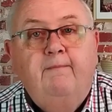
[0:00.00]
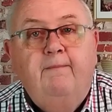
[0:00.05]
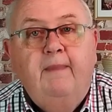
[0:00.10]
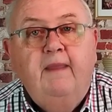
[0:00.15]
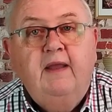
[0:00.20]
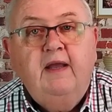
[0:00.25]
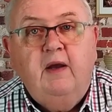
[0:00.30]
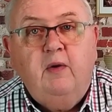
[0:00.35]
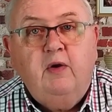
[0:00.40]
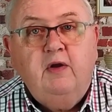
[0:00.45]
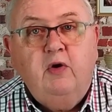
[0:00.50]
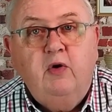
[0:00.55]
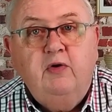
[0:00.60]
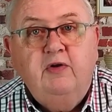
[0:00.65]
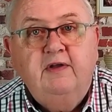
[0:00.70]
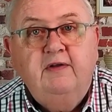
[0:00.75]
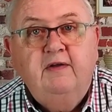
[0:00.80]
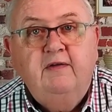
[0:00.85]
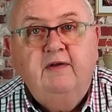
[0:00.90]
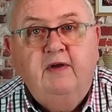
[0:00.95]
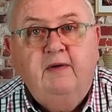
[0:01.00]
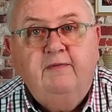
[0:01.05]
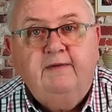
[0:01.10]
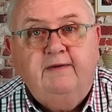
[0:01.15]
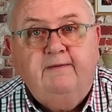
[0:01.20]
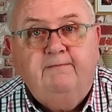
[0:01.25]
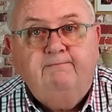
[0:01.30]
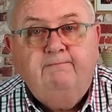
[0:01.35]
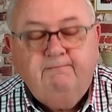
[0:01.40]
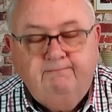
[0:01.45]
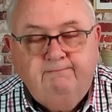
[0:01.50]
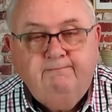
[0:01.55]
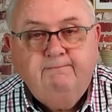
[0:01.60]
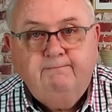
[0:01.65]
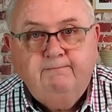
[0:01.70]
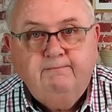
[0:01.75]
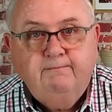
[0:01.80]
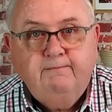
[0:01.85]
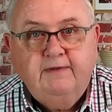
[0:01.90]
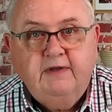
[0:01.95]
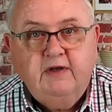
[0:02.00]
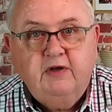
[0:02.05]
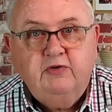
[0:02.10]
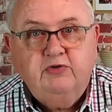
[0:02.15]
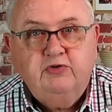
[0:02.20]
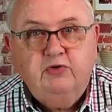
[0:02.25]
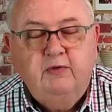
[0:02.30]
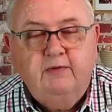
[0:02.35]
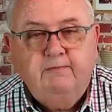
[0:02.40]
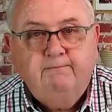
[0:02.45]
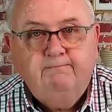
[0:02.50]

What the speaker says: And now it goes into the oven. See you soon.